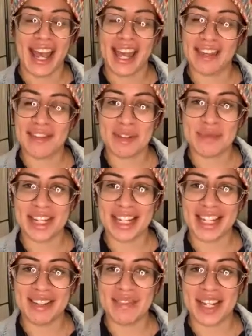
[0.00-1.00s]
Hey
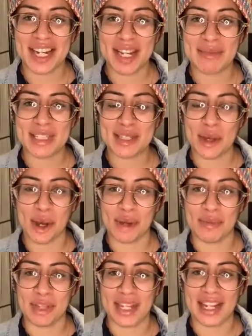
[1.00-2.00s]
everybody, my name is
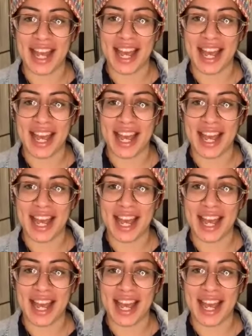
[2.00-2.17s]
Carmen,